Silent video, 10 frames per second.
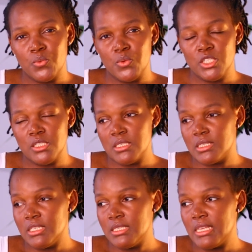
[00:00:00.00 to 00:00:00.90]
which is
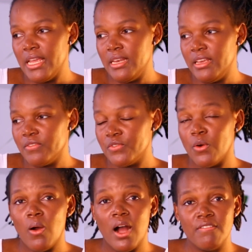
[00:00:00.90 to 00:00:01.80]
designing
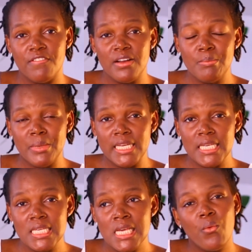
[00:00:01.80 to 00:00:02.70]
for a
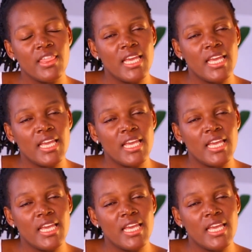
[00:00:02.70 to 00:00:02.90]
family with